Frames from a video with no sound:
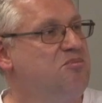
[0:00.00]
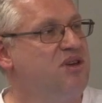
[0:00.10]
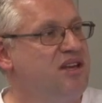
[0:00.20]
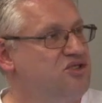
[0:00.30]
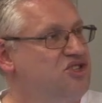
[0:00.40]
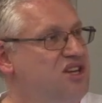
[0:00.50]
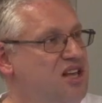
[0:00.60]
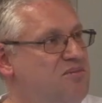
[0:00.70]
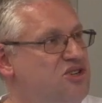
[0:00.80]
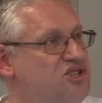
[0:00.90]

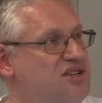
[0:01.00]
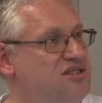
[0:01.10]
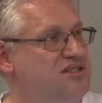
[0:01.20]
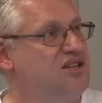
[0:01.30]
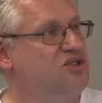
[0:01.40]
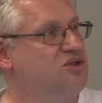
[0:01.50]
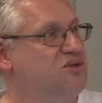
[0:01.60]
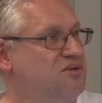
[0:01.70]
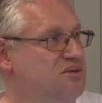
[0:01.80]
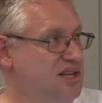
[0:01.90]
PNG images
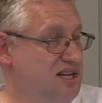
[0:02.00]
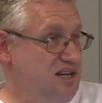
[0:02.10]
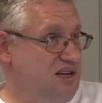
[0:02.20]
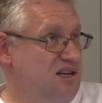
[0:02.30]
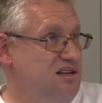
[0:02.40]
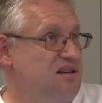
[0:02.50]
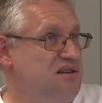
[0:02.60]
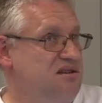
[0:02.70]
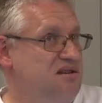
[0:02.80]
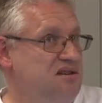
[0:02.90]
into
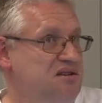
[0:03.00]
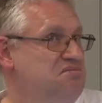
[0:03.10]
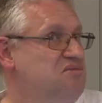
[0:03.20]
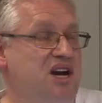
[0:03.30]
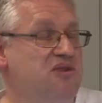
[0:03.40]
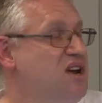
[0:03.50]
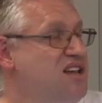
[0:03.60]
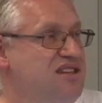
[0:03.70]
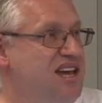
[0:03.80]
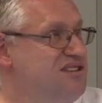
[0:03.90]
um,
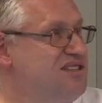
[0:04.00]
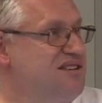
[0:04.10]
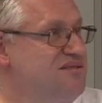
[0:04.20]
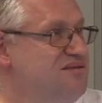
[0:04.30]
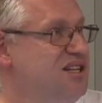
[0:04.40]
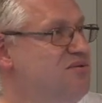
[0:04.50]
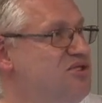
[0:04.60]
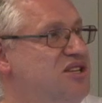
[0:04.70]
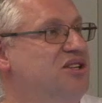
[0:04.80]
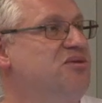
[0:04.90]
array data that
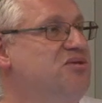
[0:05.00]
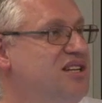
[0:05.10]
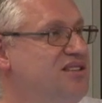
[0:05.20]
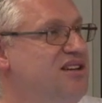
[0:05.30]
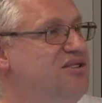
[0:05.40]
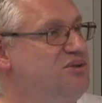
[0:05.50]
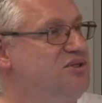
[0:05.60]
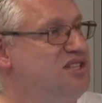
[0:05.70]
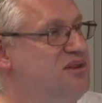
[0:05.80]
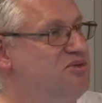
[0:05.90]
was included
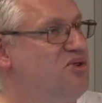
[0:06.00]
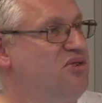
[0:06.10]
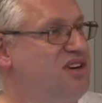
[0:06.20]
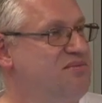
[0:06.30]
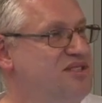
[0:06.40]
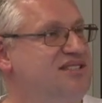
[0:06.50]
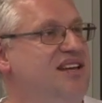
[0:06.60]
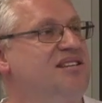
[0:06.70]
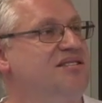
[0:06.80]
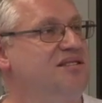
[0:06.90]
into C programs
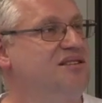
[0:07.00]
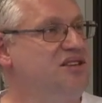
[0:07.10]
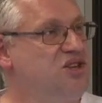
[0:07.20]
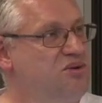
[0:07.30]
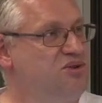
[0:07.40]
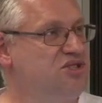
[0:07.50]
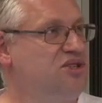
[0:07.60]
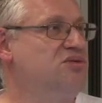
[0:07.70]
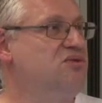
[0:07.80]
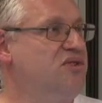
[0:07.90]
and uh,
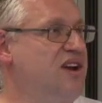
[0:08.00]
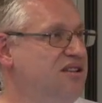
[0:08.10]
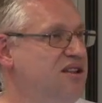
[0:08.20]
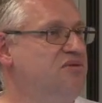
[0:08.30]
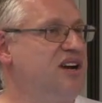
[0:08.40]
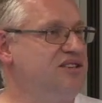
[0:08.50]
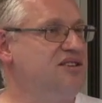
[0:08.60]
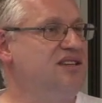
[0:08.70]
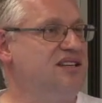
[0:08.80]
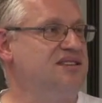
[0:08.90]
used to directly
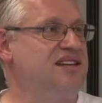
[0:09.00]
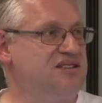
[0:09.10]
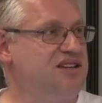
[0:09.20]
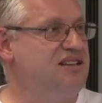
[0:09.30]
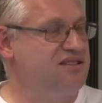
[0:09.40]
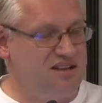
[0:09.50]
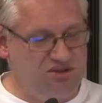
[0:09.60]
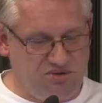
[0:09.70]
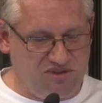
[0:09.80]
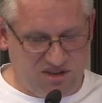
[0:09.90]
write that data
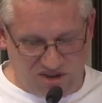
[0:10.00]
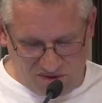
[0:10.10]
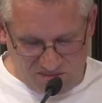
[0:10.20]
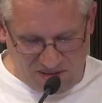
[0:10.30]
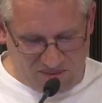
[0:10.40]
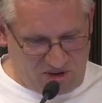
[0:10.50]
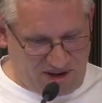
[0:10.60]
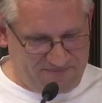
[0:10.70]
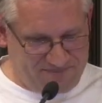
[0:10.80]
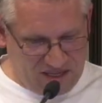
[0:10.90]
into video memory.